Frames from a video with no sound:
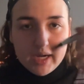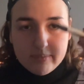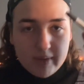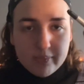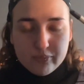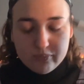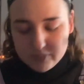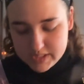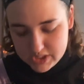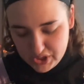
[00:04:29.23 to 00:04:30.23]
I'm
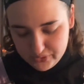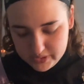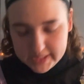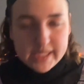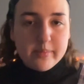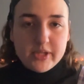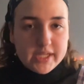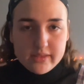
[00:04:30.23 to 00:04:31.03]
generally labeling